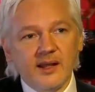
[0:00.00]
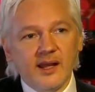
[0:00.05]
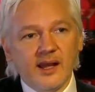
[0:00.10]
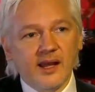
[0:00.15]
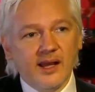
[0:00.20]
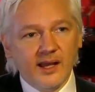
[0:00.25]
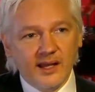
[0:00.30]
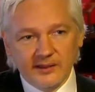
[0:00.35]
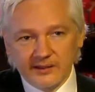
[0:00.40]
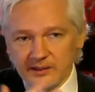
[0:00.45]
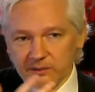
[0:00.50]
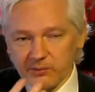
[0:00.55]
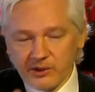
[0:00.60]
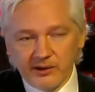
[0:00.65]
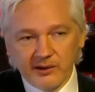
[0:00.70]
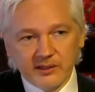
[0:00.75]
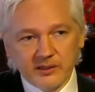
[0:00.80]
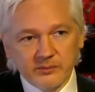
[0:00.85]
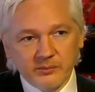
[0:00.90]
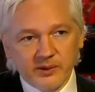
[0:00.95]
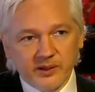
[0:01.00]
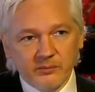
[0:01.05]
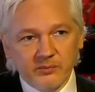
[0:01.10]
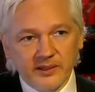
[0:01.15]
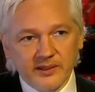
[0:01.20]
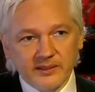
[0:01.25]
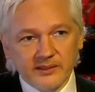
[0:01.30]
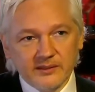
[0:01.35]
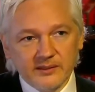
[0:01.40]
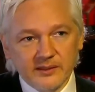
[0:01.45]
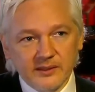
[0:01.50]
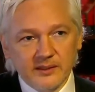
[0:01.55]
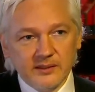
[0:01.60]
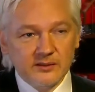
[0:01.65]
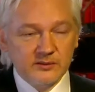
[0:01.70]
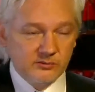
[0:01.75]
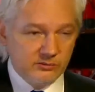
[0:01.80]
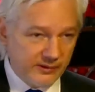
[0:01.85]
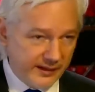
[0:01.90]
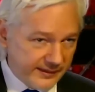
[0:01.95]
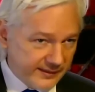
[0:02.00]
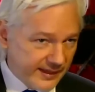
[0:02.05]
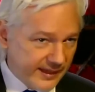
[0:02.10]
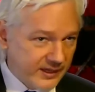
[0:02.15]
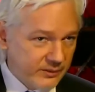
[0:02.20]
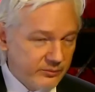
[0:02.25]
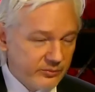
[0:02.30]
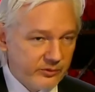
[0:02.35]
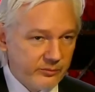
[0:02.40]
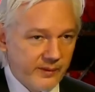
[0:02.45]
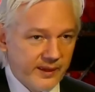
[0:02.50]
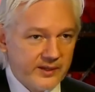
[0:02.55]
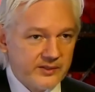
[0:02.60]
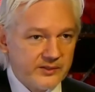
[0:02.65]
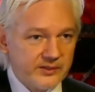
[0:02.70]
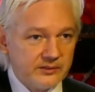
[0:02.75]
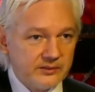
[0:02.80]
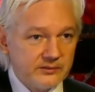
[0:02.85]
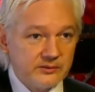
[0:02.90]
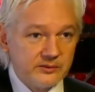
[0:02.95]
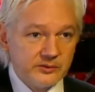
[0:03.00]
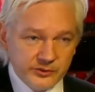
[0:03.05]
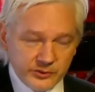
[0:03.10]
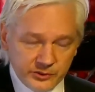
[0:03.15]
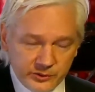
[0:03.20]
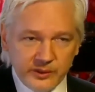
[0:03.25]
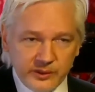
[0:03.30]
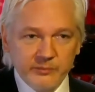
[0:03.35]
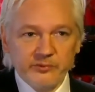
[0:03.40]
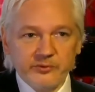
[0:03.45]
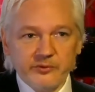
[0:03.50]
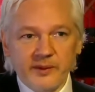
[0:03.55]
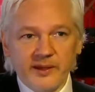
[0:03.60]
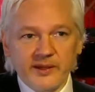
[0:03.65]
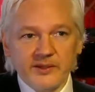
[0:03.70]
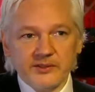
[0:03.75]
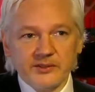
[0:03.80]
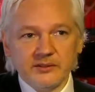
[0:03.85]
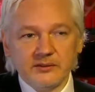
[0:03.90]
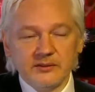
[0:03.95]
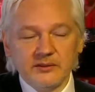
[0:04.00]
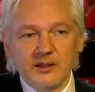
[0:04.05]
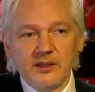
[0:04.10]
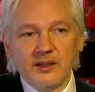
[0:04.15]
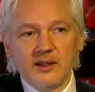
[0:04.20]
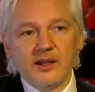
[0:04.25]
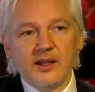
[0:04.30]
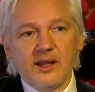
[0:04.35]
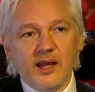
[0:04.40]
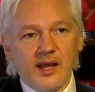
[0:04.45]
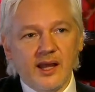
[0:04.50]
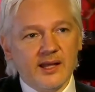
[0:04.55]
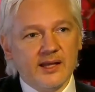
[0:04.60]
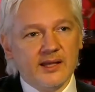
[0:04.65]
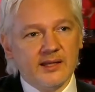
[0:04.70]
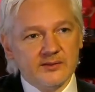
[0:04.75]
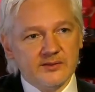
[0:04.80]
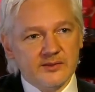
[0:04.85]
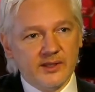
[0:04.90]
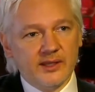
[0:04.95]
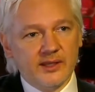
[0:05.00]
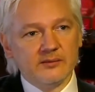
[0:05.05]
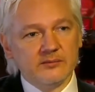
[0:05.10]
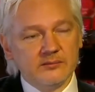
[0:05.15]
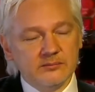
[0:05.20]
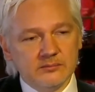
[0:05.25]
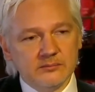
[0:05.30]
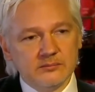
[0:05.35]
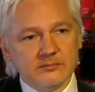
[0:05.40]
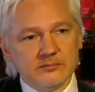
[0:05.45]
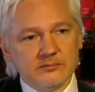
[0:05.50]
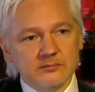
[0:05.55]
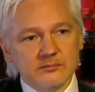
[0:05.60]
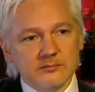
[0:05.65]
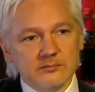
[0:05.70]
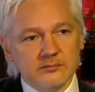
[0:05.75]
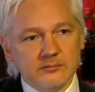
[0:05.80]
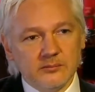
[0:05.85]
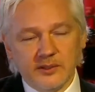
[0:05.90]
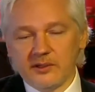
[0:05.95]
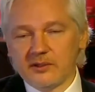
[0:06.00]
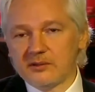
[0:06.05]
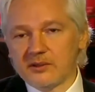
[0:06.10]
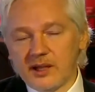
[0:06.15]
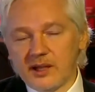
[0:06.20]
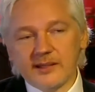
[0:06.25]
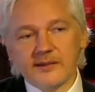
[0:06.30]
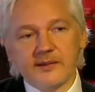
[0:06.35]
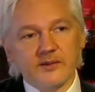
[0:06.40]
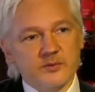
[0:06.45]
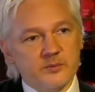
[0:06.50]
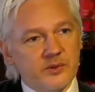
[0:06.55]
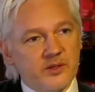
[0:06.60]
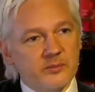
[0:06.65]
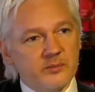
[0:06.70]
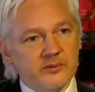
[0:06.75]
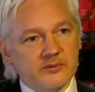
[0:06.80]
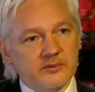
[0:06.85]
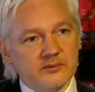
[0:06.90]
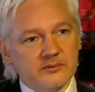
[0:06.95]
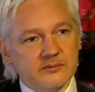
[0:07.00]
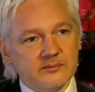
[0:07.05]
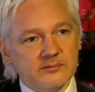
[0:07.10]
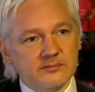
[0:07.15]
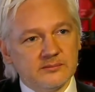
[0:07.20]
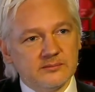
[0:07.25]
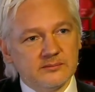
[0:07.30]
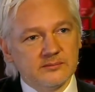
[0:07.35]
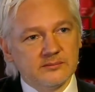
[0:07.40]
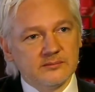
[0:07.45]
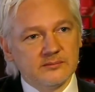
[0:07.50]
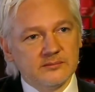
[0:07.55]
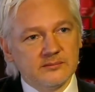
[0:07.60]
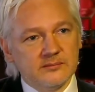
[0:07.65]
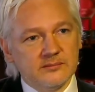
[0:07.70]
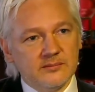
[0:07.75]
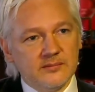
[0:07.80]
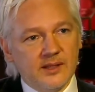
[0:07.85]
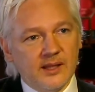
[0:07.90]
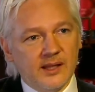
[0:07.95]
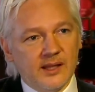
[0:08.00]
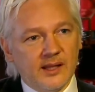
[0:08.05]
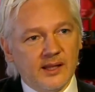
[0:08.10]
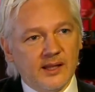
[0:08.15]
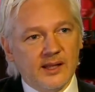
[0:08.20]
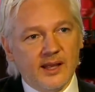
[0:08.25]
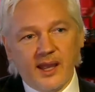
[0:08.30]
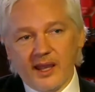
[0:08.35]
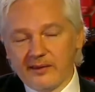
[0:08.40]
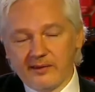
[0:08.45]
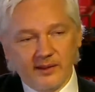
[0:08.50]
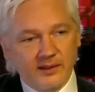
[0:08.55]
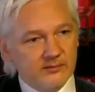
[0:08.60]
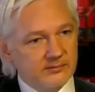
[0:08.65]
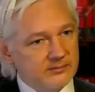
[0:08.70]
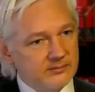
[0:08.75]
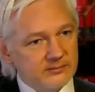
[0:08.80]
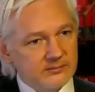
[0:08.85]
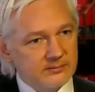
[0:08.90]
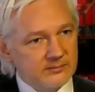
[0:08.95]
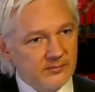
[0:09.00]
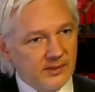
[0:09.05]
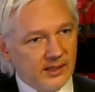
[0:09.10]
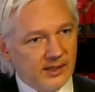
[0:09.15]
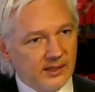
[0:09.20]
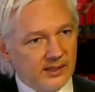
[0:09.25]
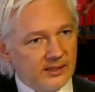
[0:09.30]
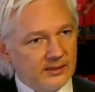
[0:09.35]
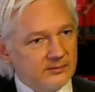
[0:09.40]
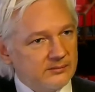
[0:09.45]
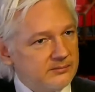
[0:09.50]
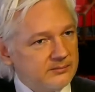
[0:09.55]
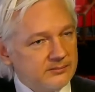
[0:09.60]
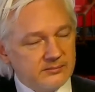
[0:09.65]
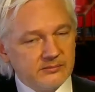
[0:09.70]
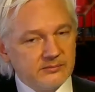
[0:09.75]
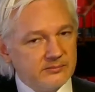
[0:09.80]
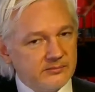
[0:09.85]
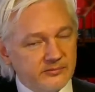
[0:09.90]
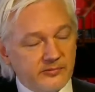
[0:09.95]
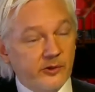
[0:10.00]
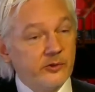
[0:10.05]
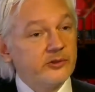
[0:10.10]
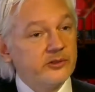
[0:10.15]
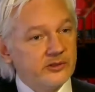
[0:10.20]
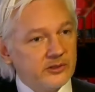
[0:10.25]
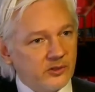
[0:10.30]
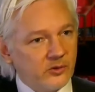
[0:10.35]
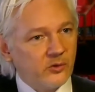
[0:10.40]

And the American public read that information, true information, and said, we don't like these people, and then voted